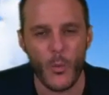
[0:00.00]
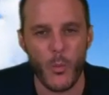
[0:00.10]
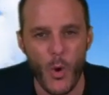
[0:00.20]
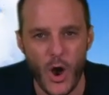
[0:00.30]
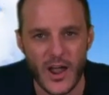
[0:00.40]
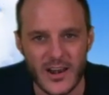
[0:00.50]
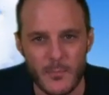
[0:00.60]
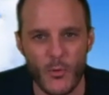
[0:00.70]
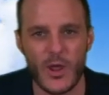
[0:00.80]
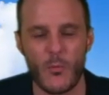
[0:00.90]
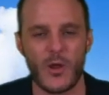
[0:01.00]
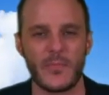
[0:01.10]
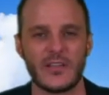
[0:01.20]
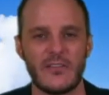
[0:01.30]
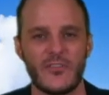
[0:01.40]
1.1
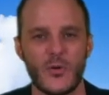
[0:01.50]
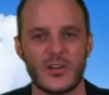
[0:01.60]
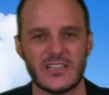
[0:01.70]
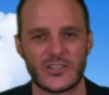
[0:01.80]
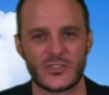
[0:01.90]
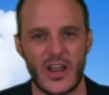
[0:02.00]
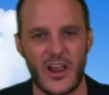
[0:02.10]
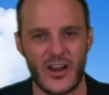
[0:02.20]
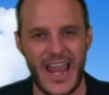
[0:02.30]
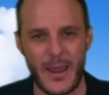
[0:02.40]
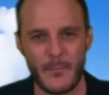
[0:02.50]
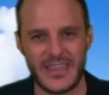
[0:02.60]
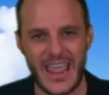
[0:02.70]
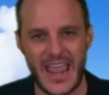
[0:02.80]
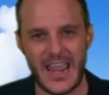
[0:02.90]
million viewers yesterday on our
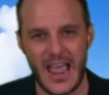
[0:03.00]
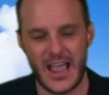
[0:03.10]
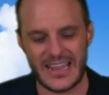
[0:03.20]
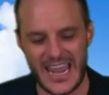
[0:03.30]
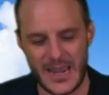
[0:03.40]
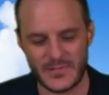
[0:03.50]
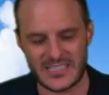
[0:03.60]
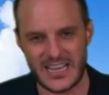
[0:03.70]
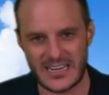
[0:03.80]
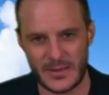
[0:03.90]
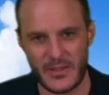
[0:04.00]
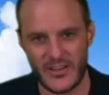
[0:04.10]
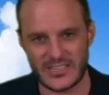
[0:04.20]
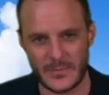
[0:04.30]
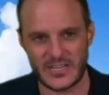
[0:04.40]
NBA
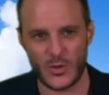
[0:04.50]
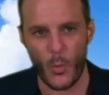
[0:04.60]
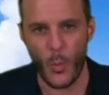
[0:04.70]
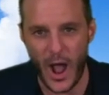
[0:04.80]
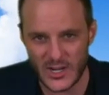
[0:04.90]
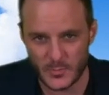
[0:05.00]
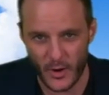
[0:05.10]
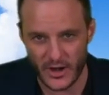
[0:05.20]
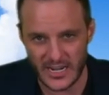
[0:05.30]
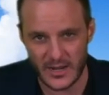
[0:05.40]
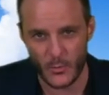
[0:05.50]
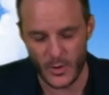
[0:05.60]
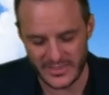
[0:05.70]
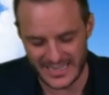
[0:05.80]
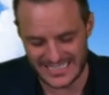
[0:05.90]
Finals Game 6 watch party
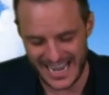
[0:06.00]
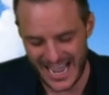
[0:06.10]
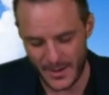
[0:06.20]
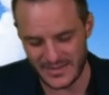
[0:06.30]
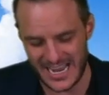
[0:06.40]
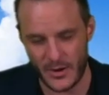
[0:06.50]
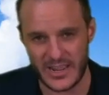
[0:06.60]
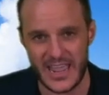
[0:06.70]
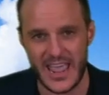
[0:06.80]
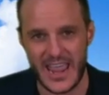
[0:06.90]
with Tom Downey